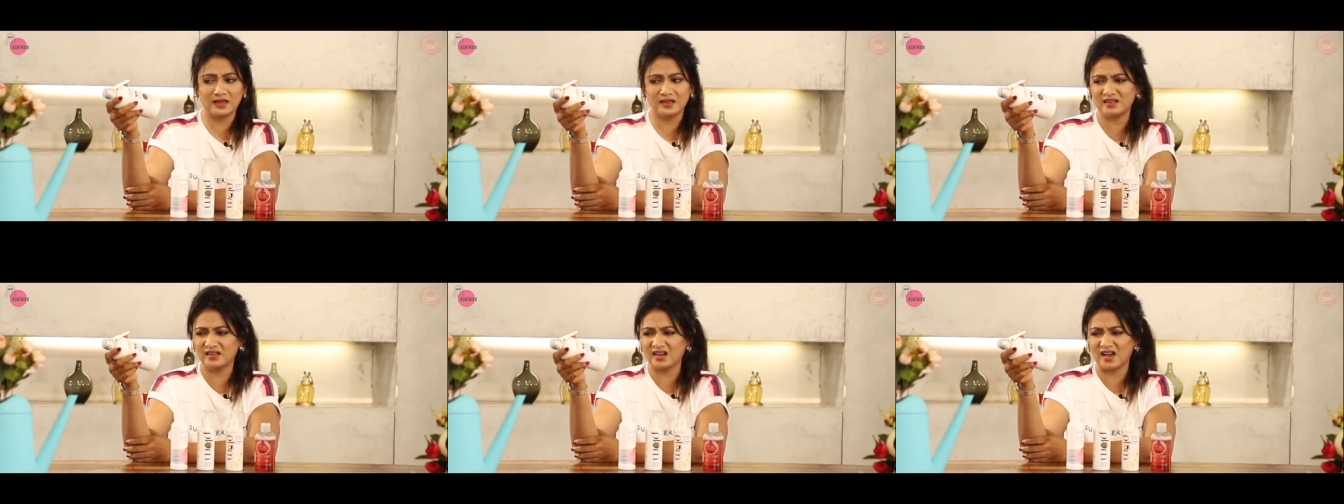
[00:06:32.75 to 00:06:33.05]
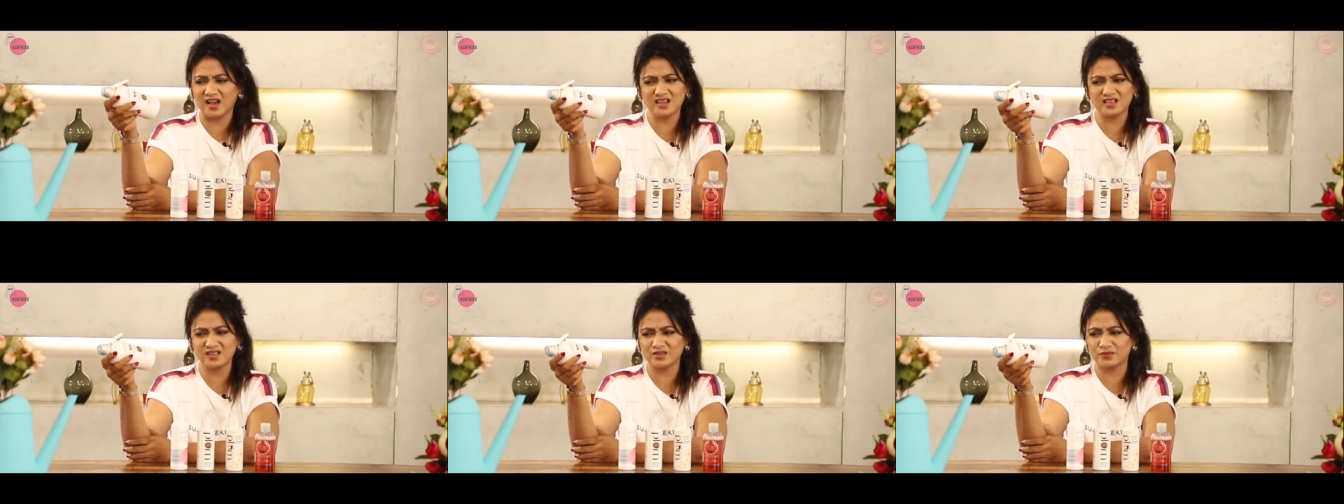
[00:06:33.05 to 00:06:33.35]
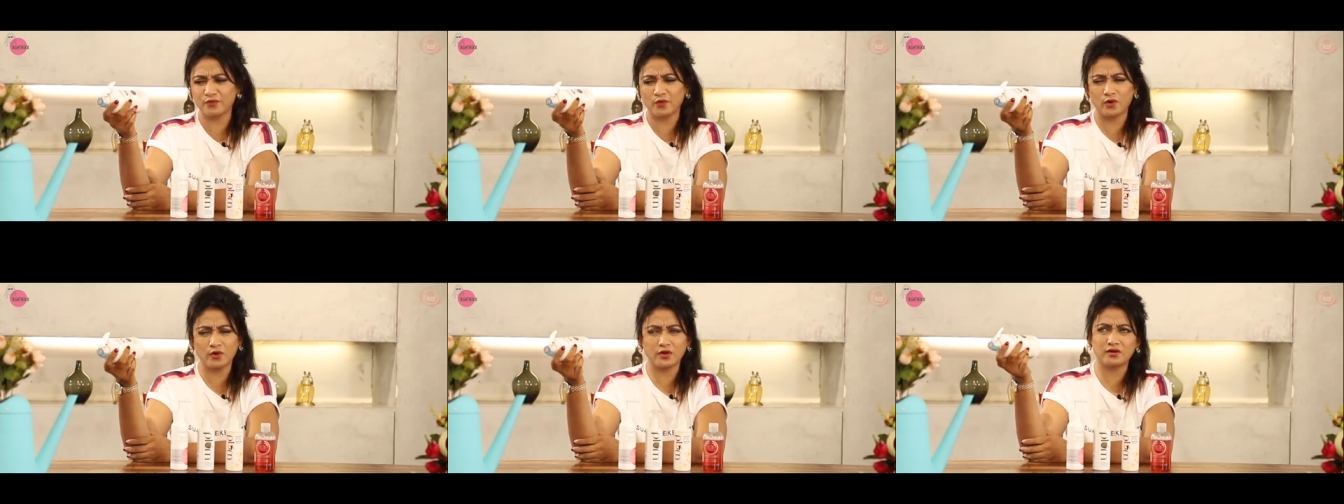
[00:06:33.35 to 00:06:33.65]
It lasts
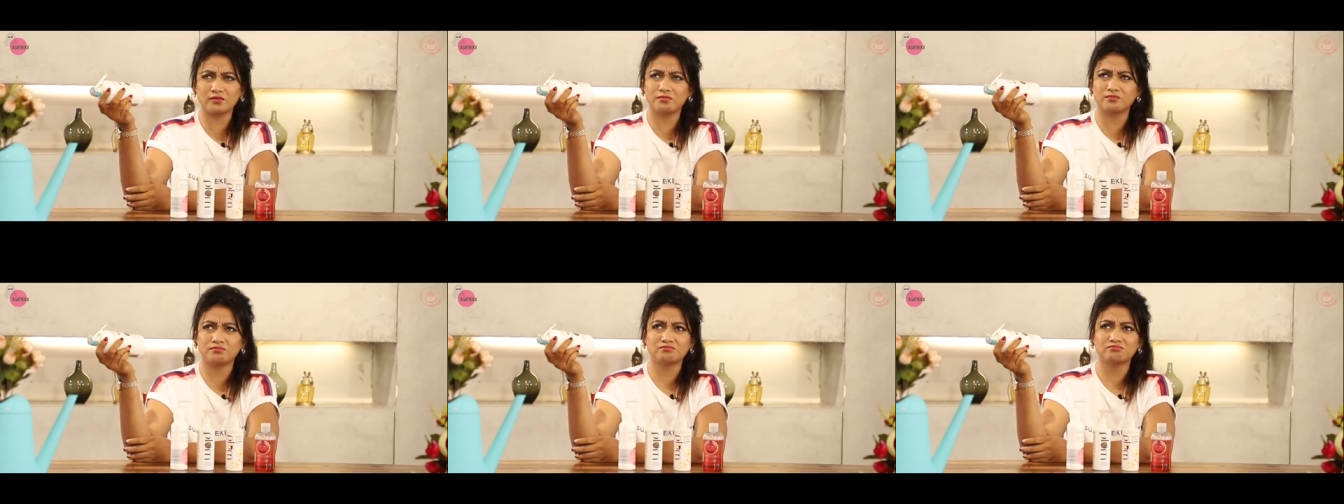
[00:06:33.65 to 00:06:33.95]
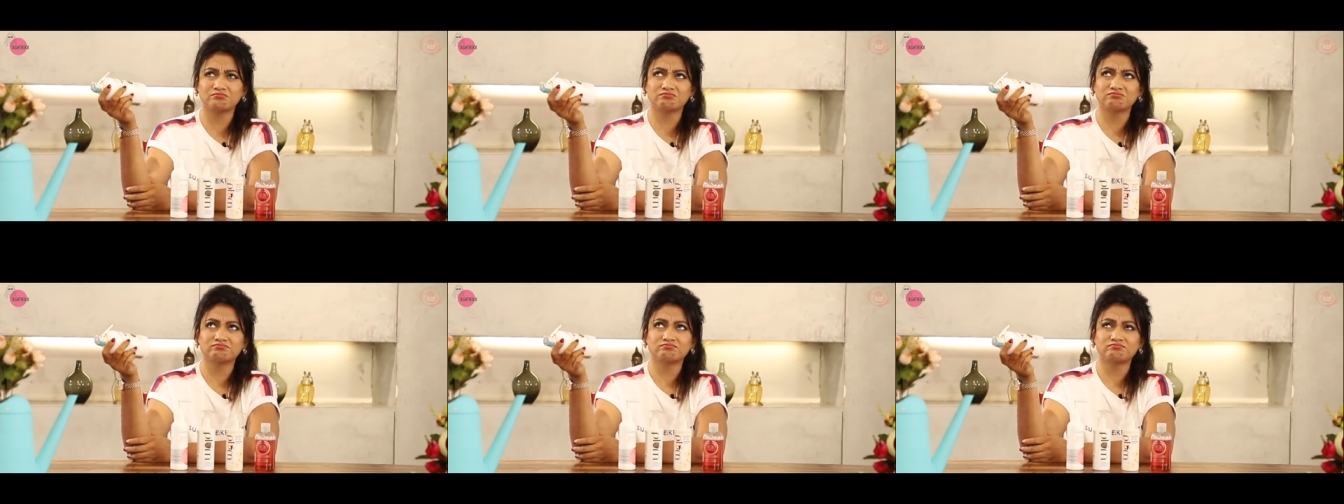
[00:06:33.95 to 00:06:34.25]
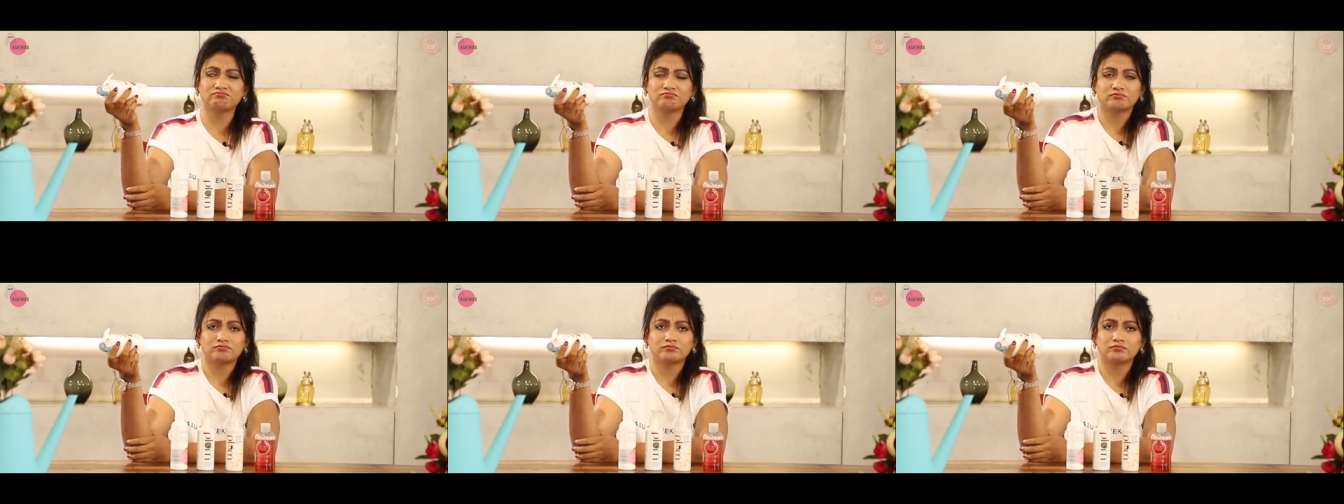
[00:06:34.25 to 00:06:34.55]
for
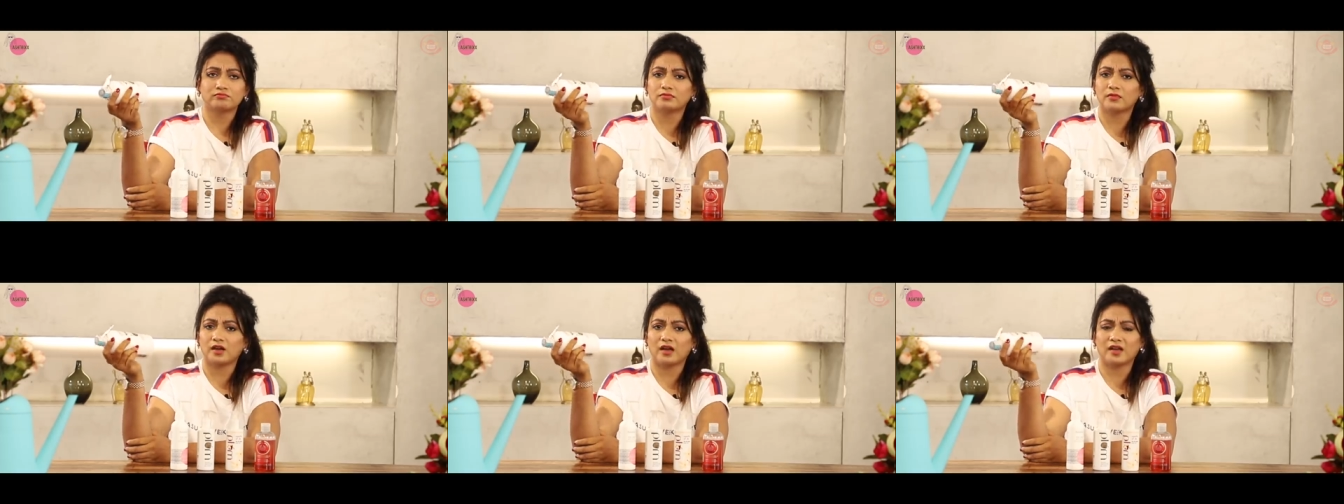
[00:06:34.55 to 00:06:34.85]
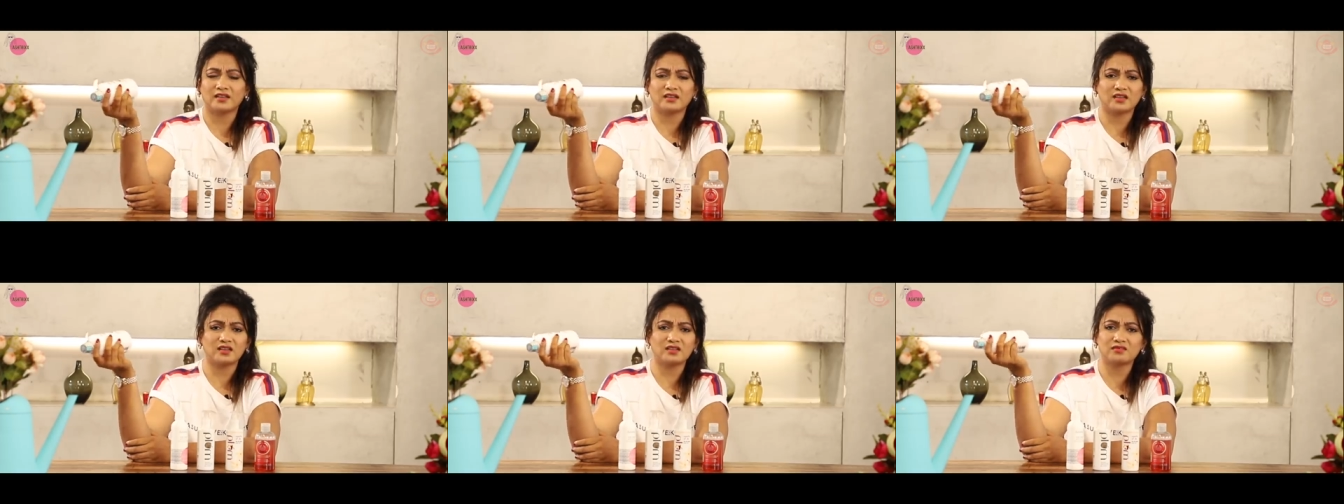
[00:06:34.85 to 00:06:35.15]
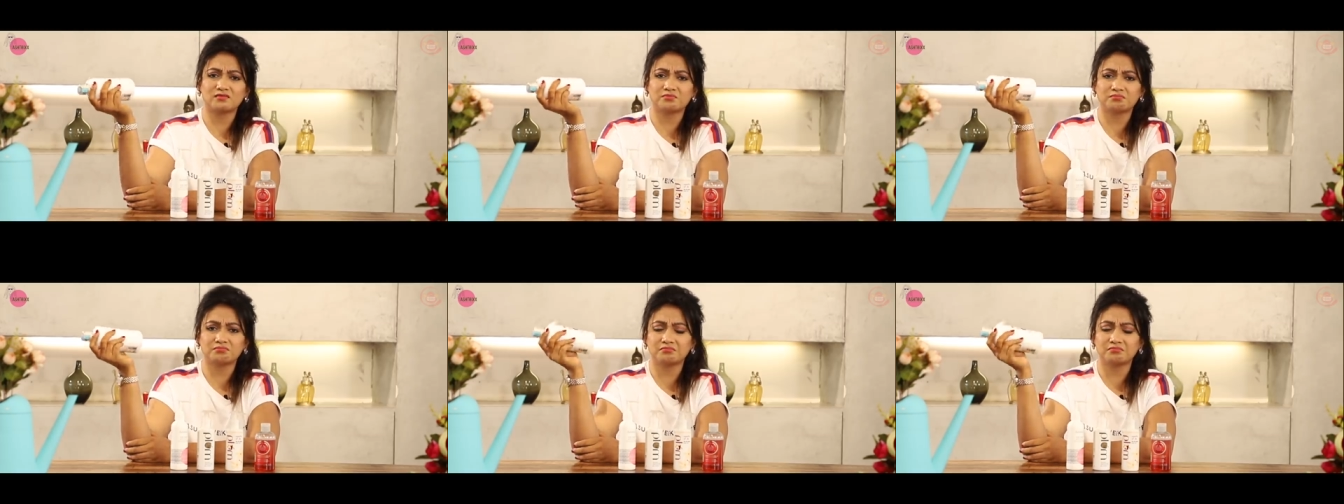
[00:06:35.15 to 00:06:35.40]
I think